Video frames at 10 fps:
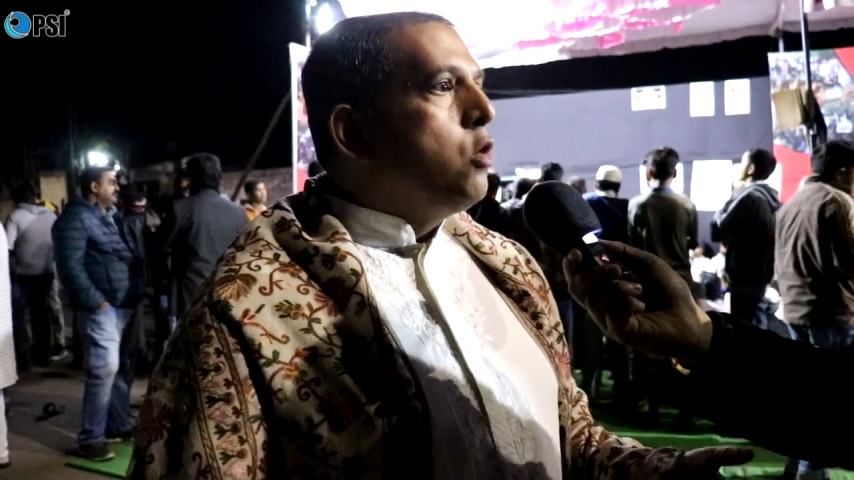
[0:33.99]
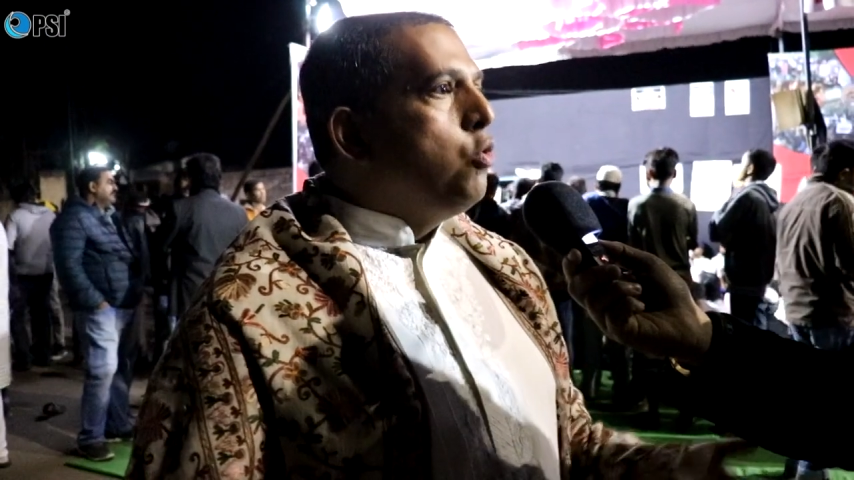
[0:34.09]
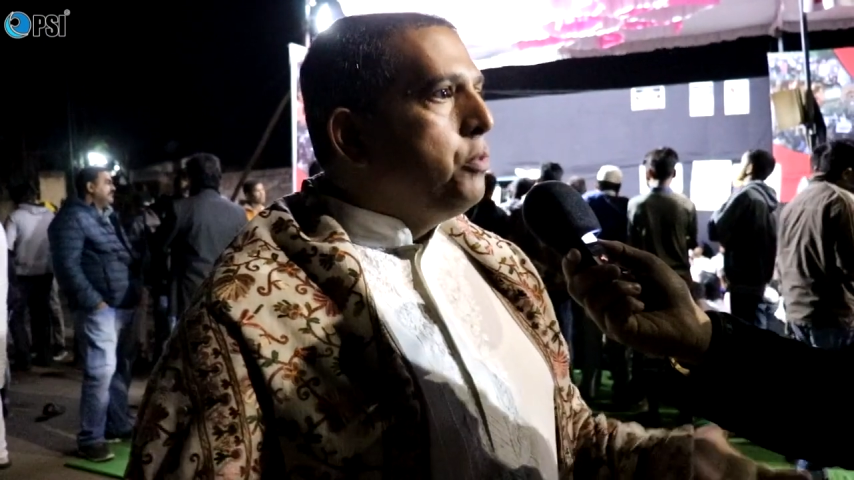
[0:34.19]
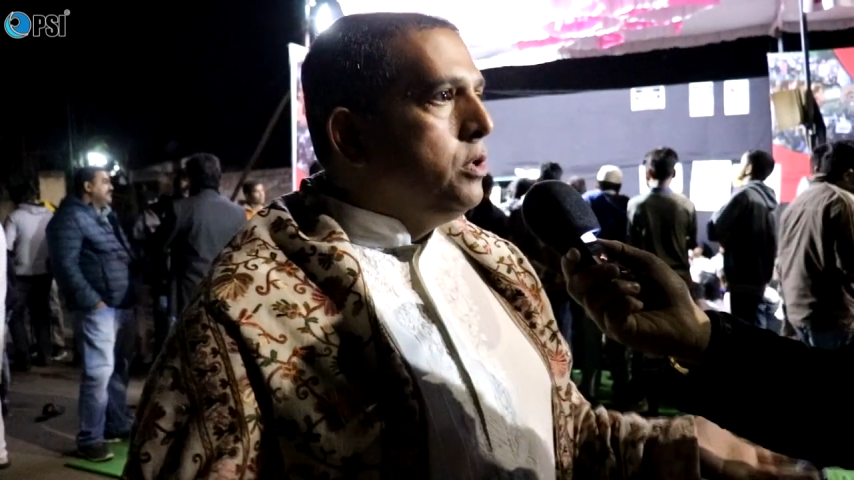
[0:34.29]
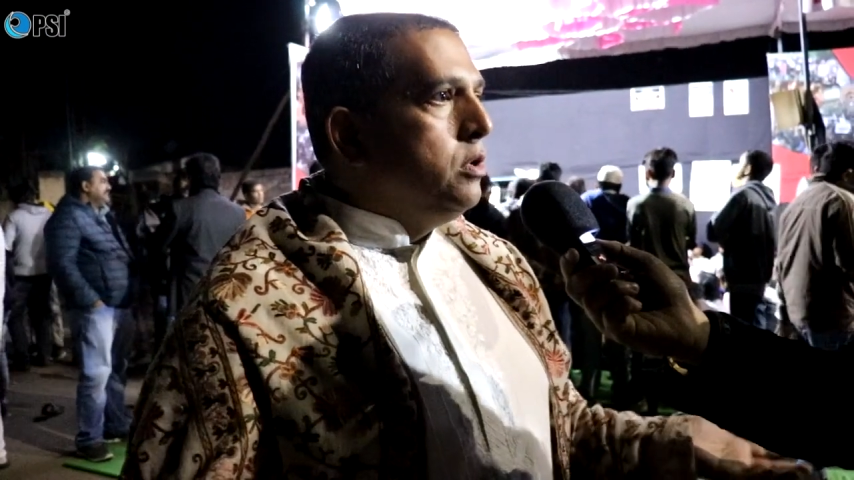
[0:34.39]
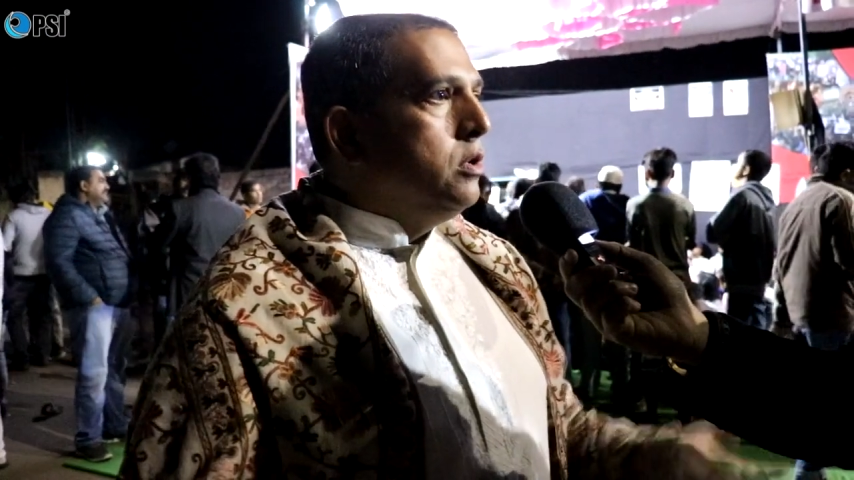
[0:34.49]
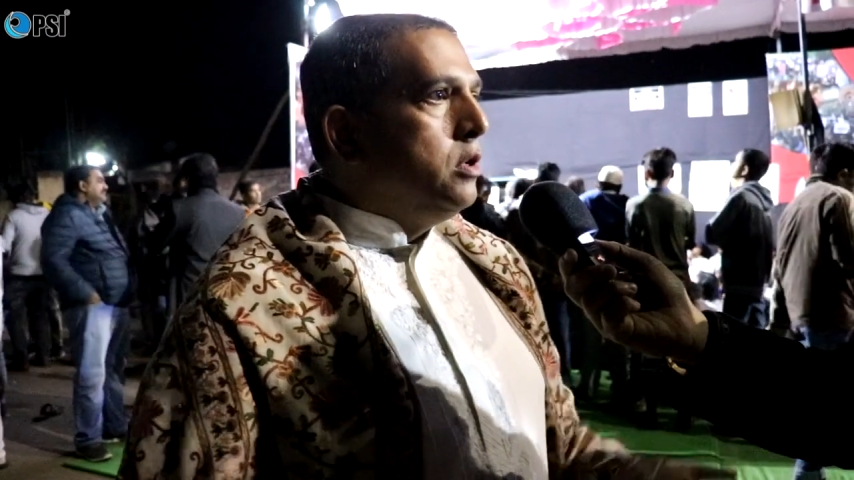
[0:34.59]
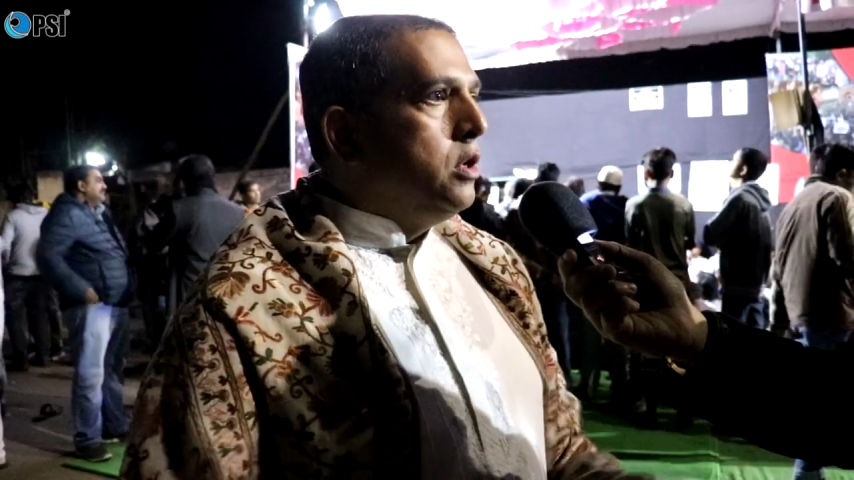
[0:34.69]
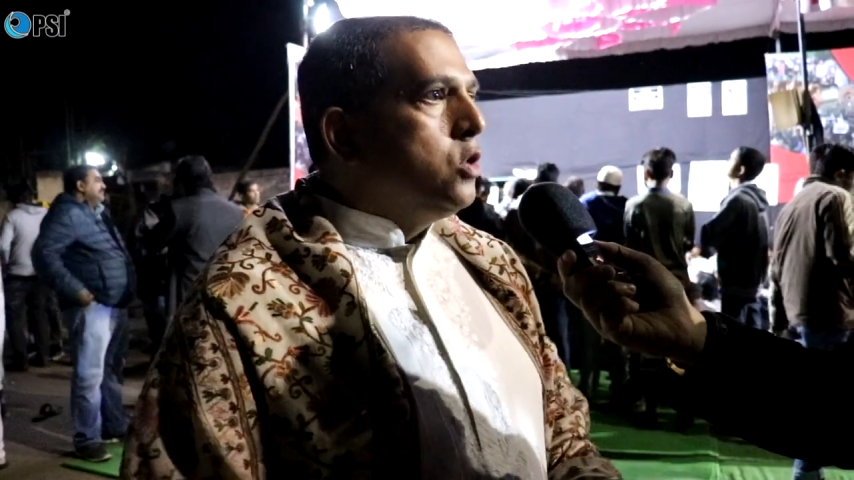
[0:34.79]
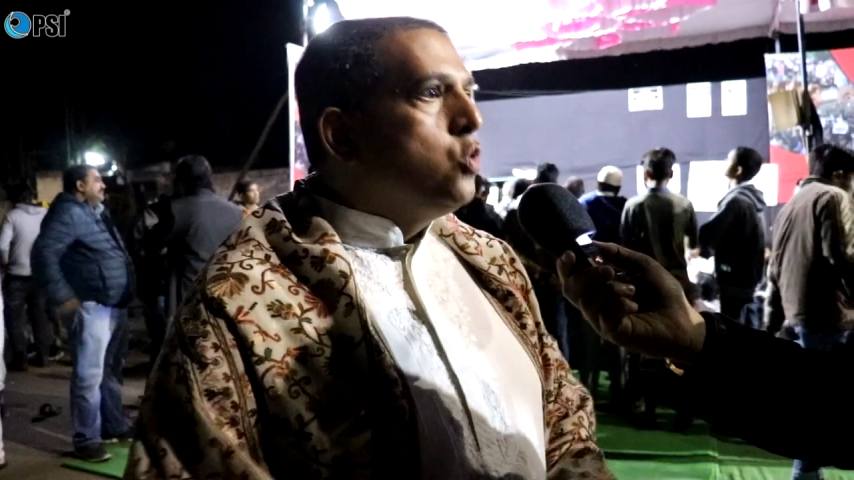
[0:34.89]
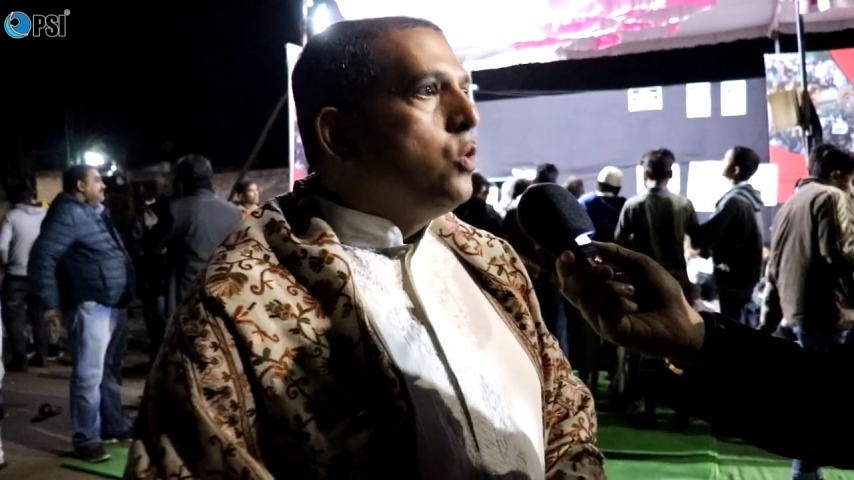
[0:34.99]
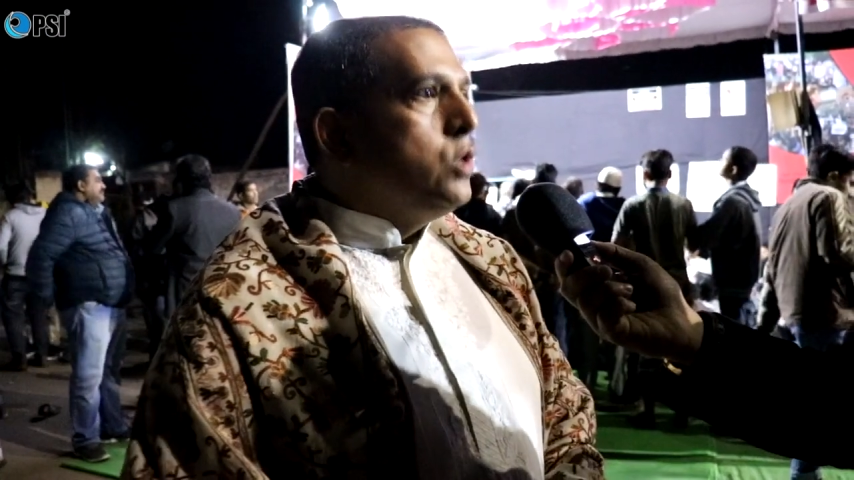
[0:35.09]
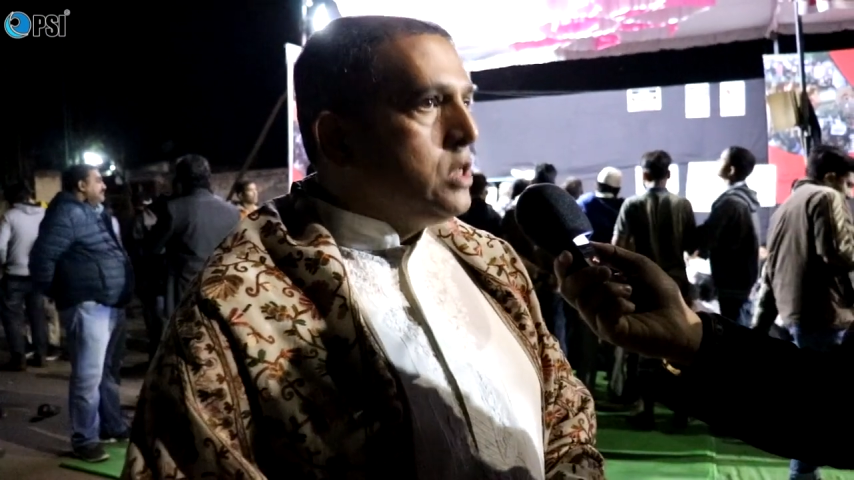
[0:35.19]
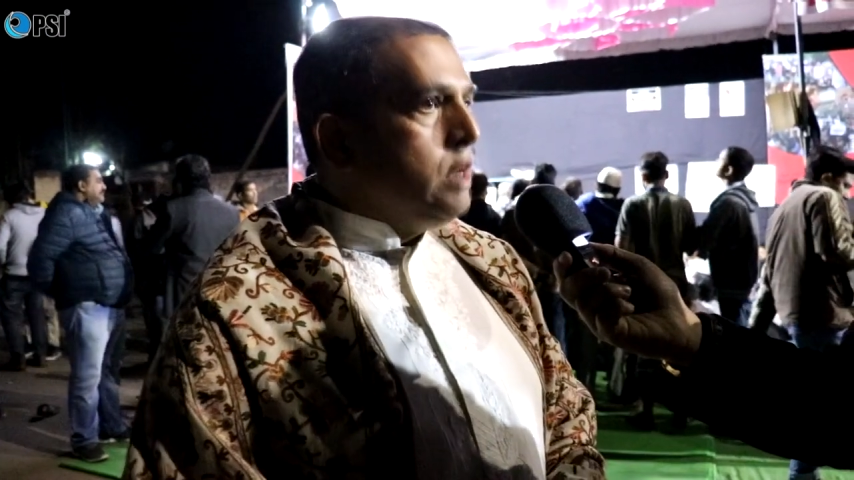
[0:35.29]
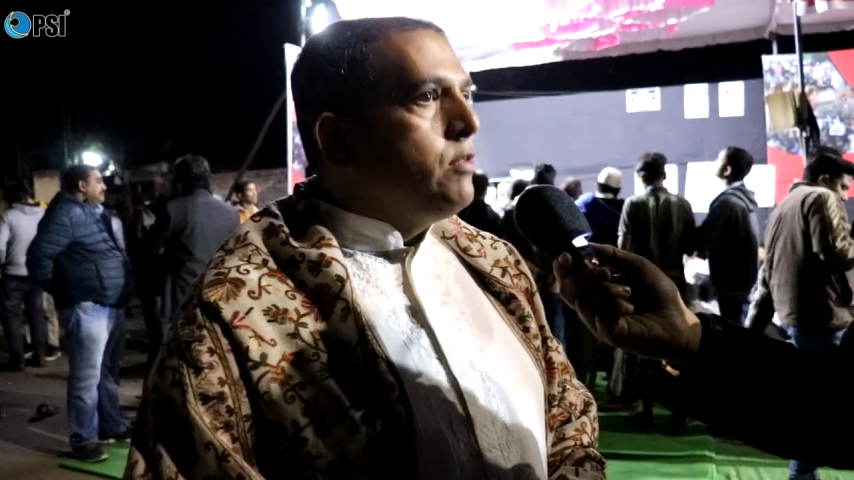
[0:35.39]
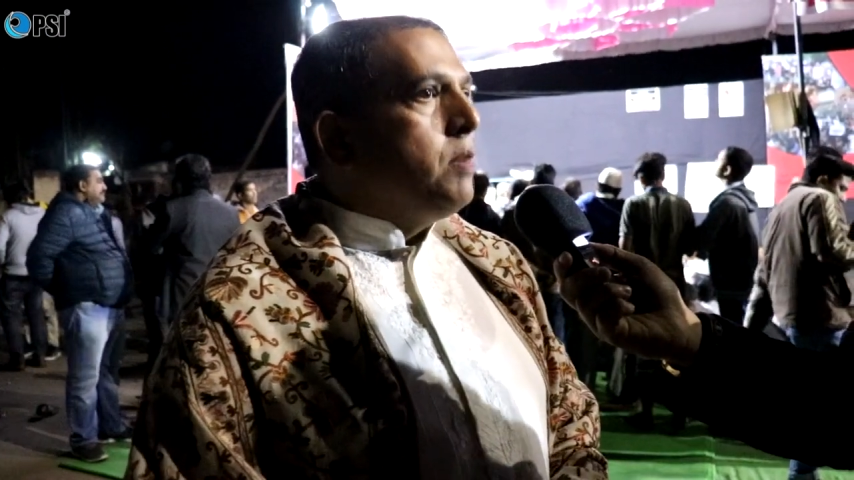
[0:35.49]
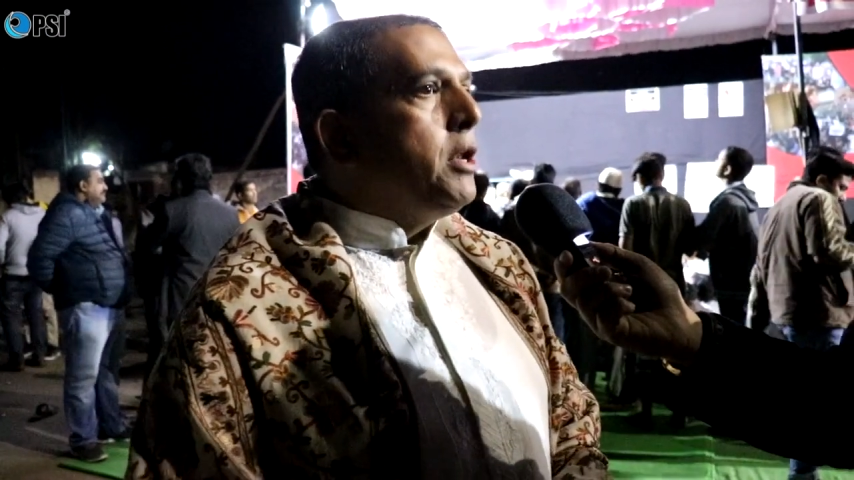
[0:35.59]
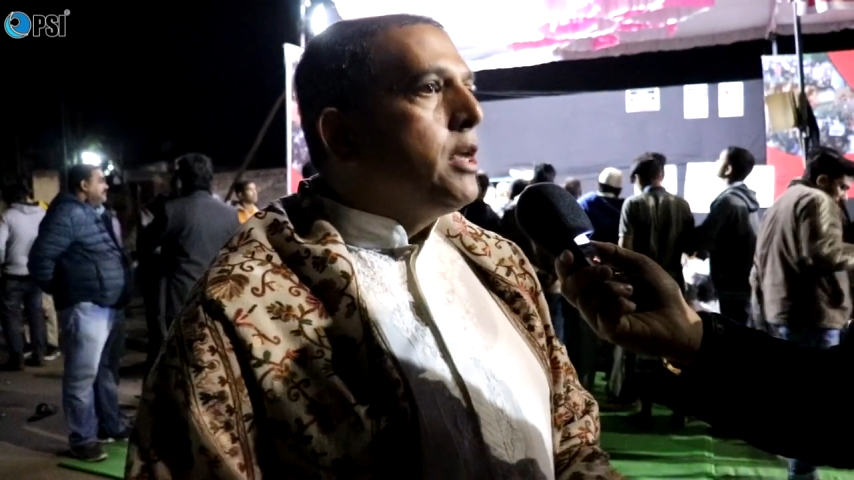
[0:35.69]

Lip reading: are open to receive them and